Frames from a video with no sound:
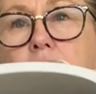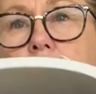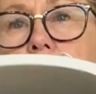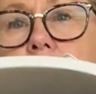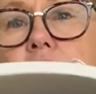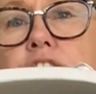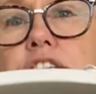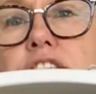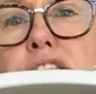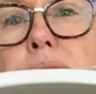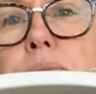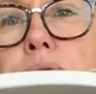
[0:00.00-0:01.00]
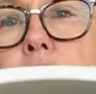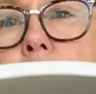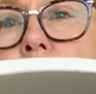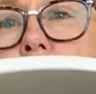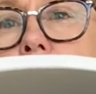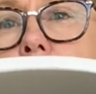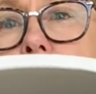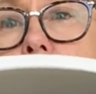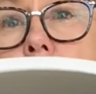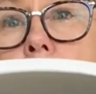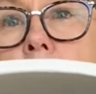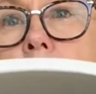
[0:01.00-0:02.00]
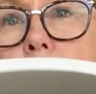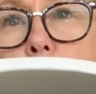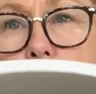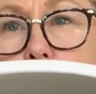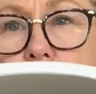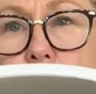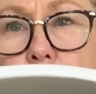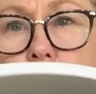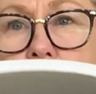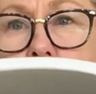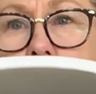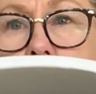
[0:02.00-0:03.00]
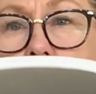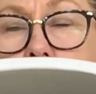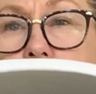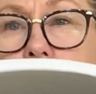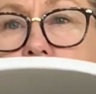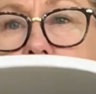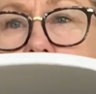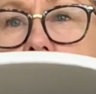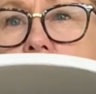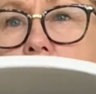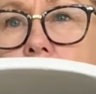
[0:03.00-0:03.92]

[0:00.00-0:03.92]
it's just smooth from when we joined the side